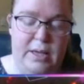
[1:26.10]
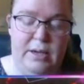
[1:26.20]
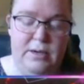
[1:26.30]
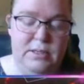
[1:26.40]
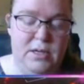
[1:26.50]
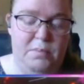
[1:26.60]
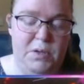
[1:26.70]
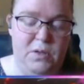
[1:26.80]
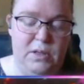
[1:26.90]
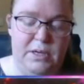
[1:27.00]

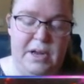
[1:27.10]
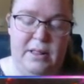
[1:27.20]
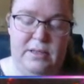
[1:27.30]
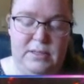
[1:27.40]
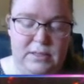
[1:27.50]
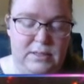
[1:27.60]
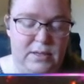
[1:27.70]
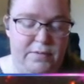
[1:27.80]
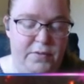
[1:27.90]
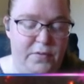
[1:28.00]
Anatomical analysis
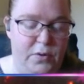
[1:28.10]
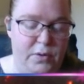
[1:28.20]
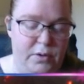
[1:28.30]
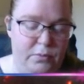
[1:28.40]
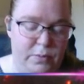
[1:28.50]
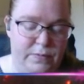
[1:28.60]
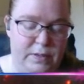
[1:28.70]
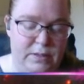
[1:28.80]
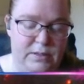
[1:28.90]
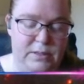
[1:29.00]
of the Vogan
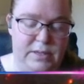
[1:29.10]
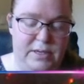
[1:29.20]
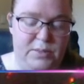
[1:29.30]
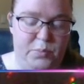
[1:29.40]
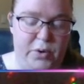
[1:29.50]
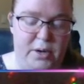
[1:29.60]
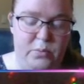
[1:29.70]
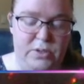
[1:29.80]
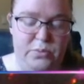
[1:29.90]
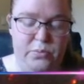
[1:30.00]
reveals that its brain
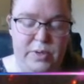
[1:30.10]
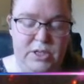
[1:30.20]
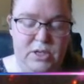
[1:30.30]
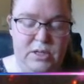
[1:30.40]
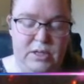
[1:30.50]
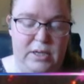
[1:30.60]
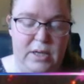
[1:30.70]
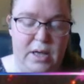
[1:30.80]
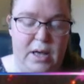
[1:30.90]
was originally